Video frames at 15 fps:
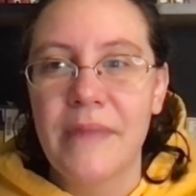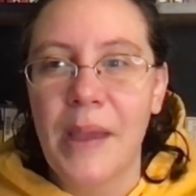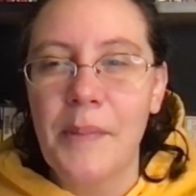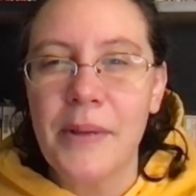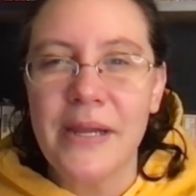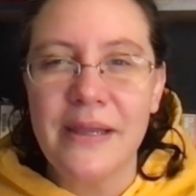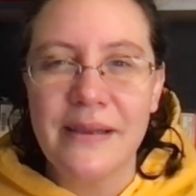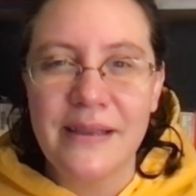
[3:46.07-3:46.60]
I'm
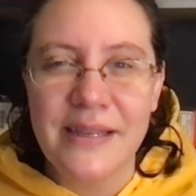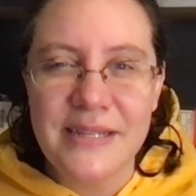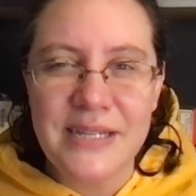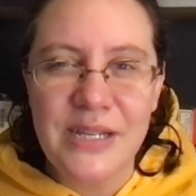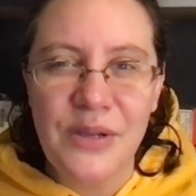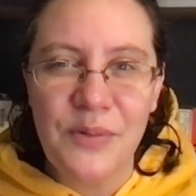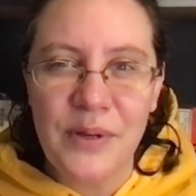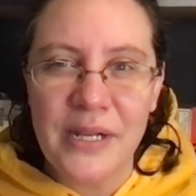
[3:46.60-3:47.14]
going to
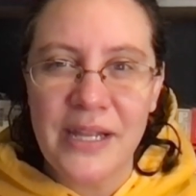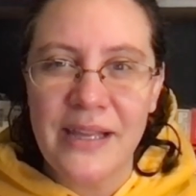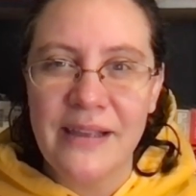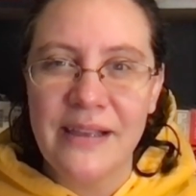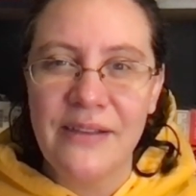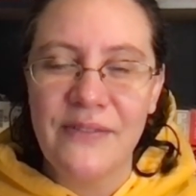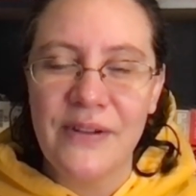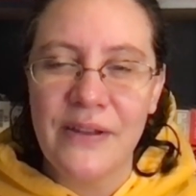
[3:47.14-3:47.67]
continue reading
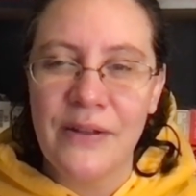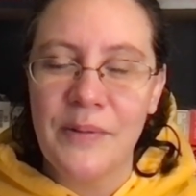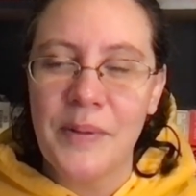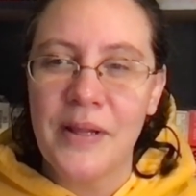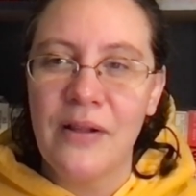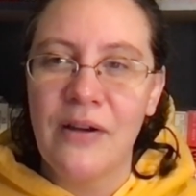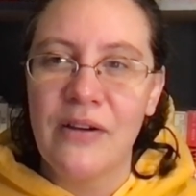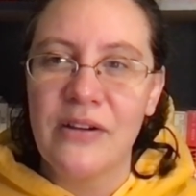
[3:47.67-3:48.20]
it, give it a little
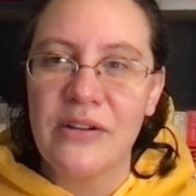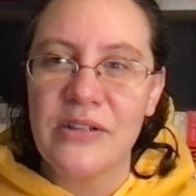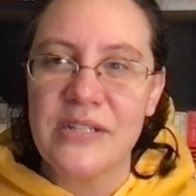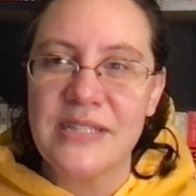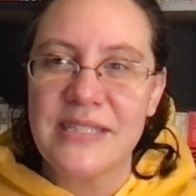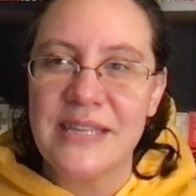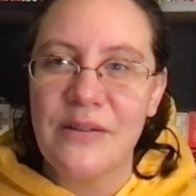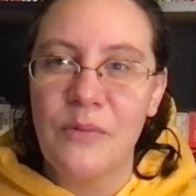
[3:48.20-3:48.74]
bit longer to
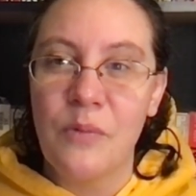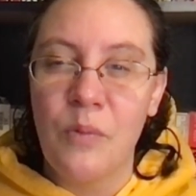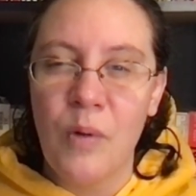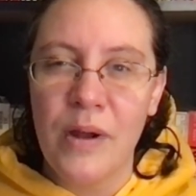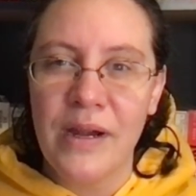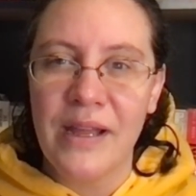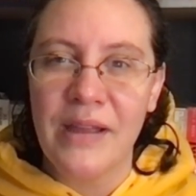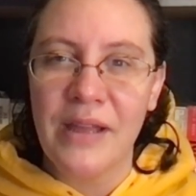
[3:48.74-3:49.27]
see
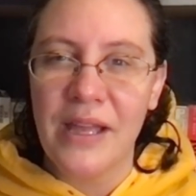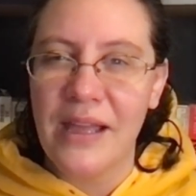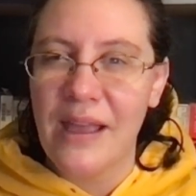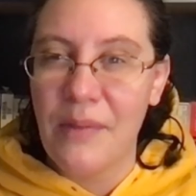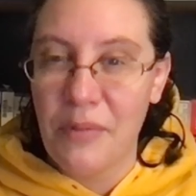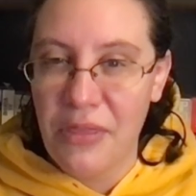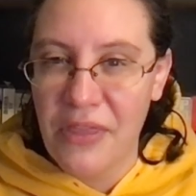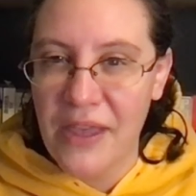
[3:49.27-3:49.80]
what I
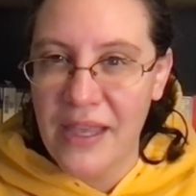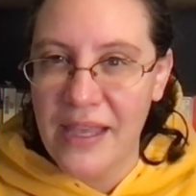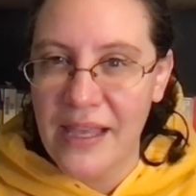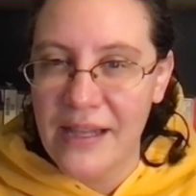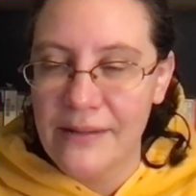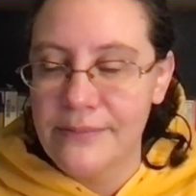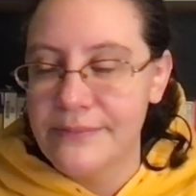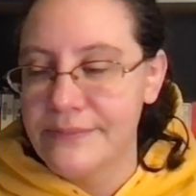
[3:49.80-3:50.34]
am
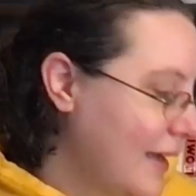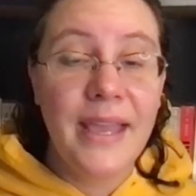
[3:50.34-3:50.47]
thinking.